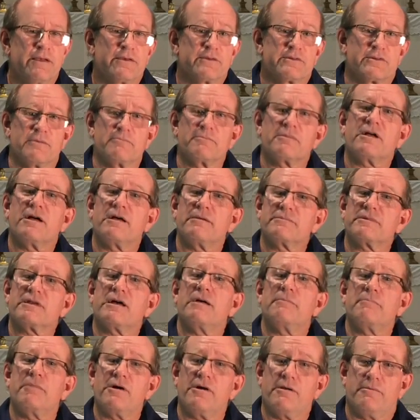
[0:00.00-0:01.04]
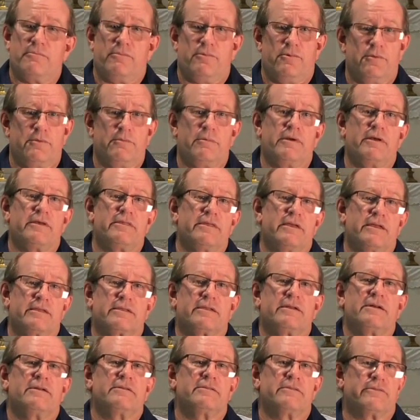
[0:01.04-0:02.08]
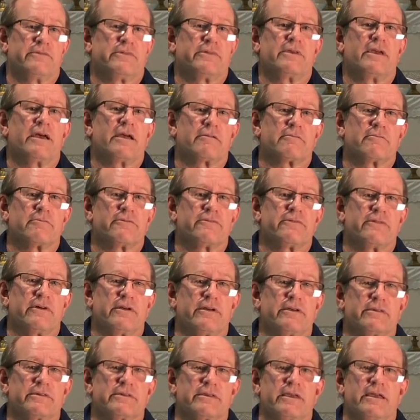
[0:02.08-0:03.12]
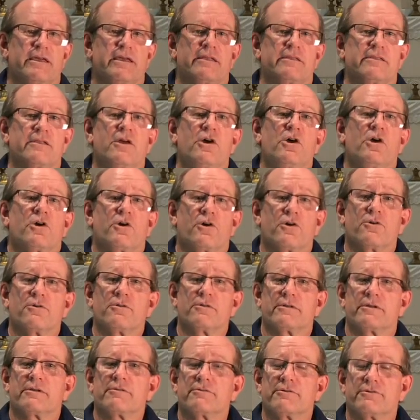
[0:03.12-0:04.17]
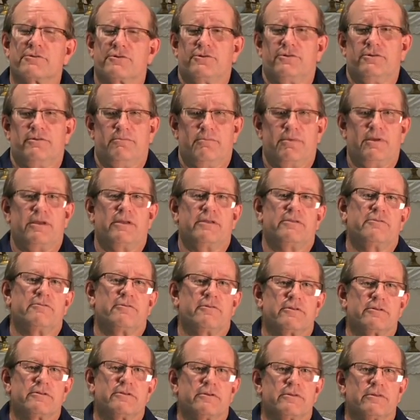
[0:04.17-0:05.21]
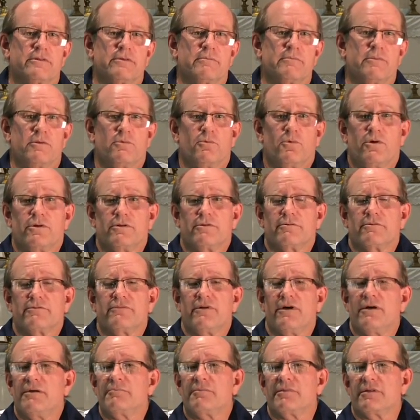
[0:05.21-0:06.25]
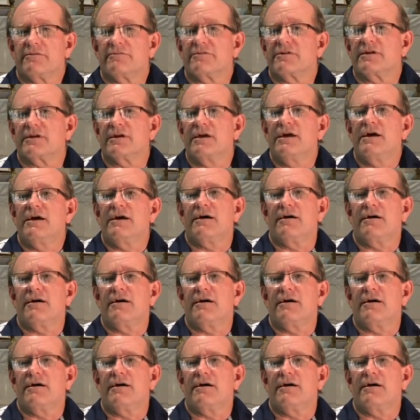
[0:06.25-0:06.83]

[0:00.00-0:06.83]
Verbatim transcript: Sometimes I'm humbled by that kind of sacrifice and early Christian patriotism and wonder if I'm living